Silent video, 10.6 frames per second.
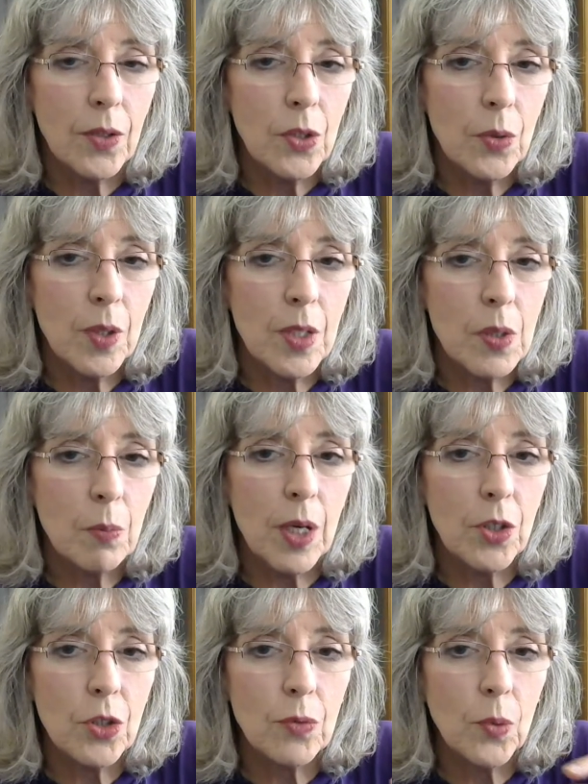this
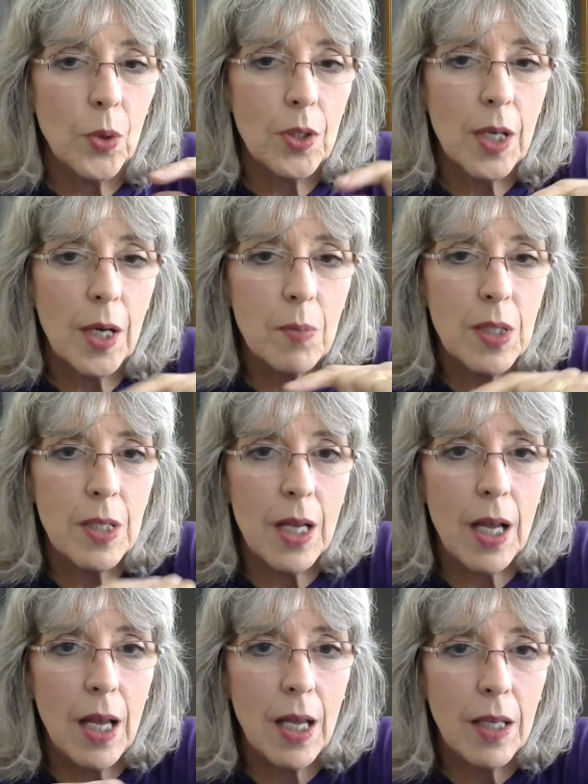much 4 times a
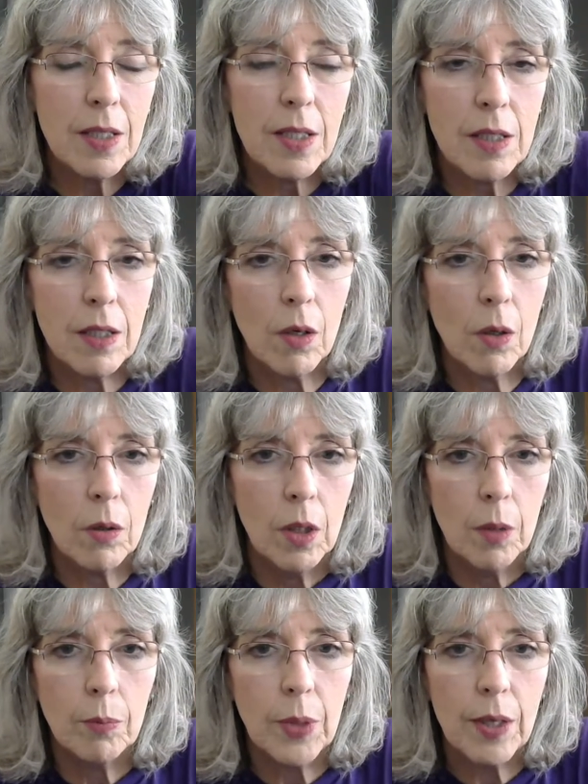day,
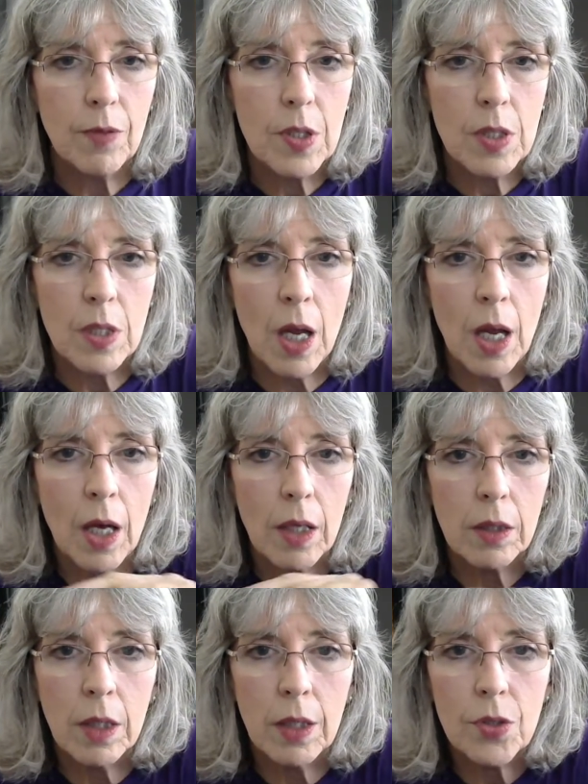breakfast, snack,
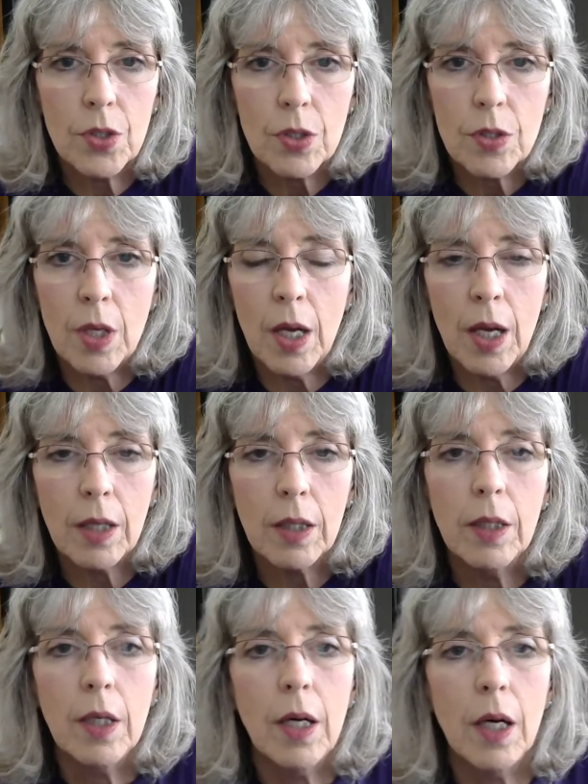lunch, snack,
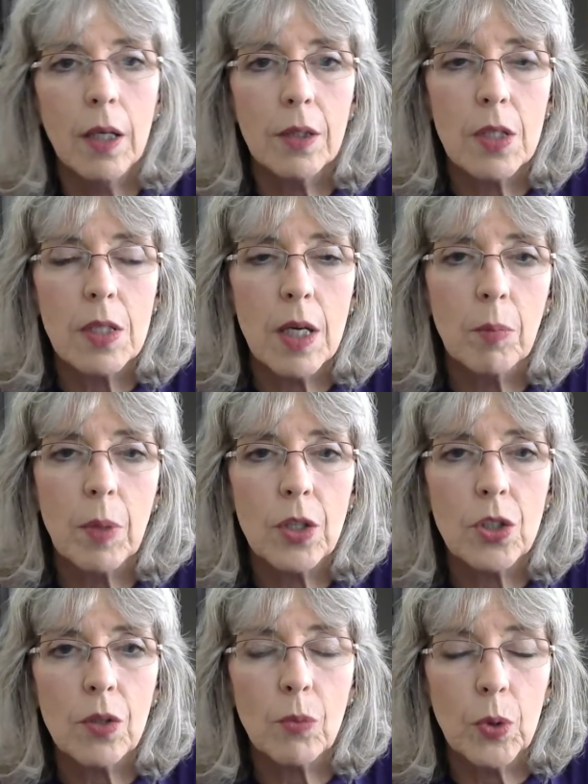just that
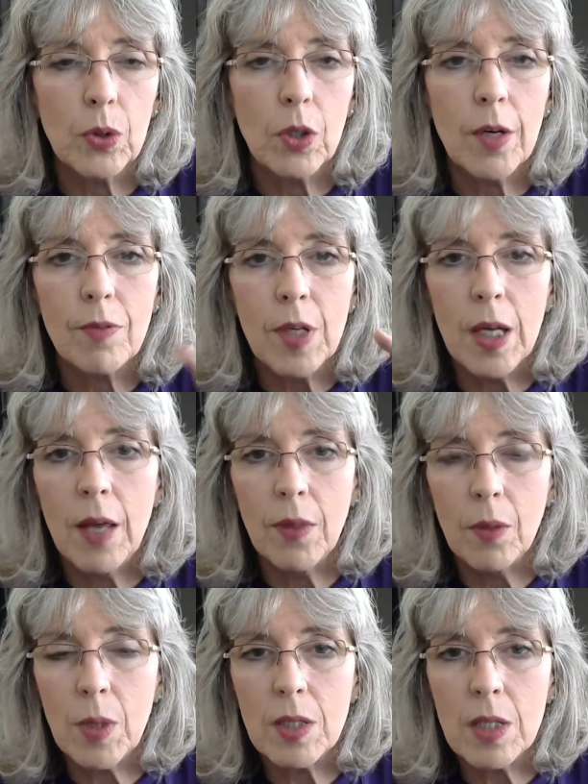much real coffee, and the
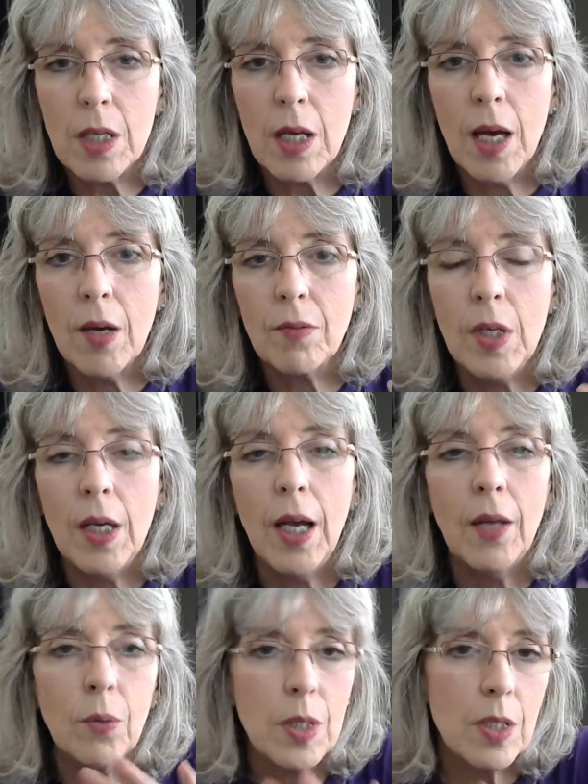rest decaf. And
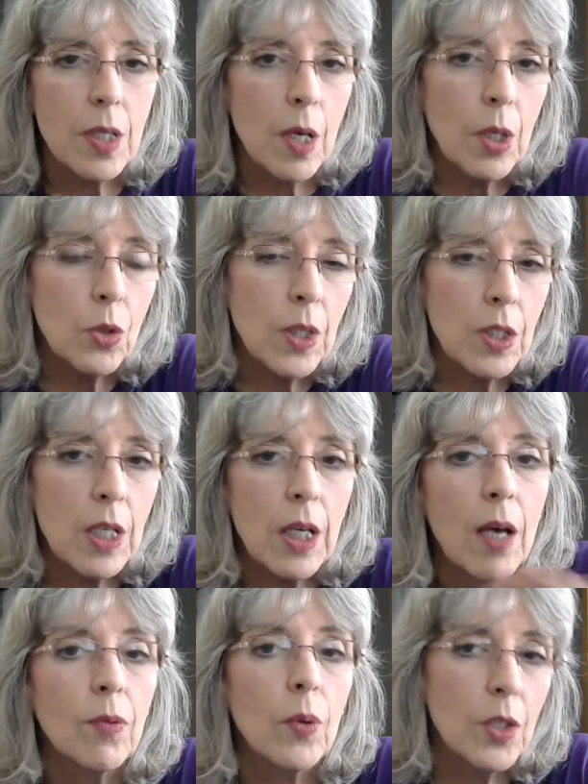the rest of the time I drink
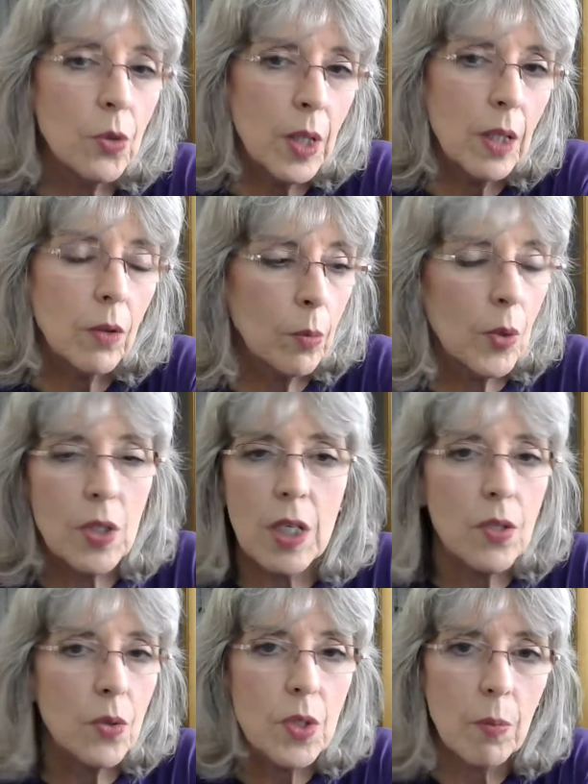decaf, or I drink herbal teas
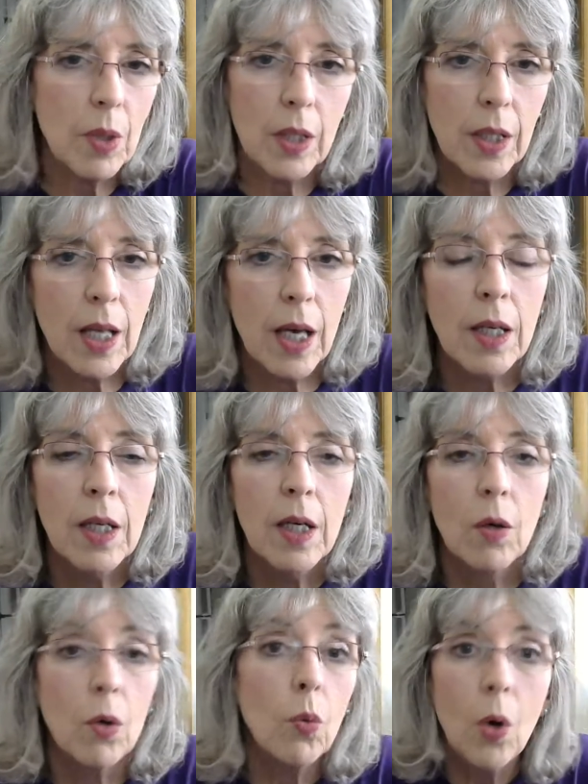or something like that,
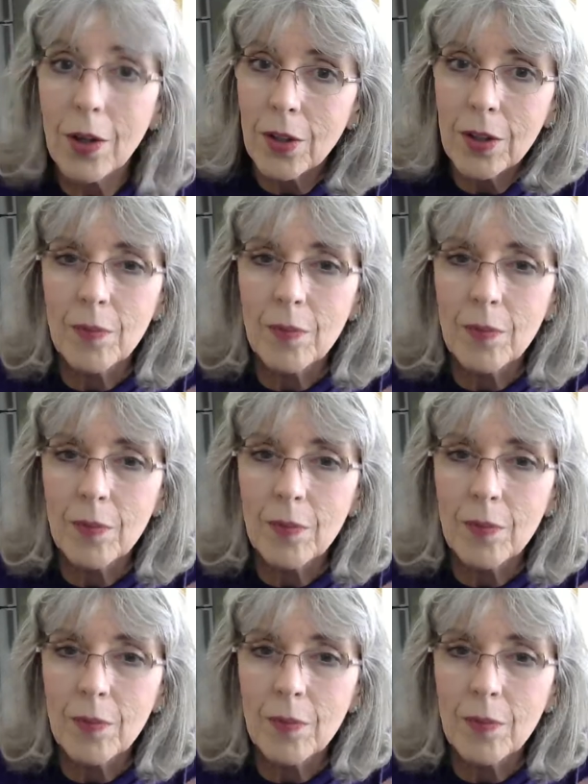or water.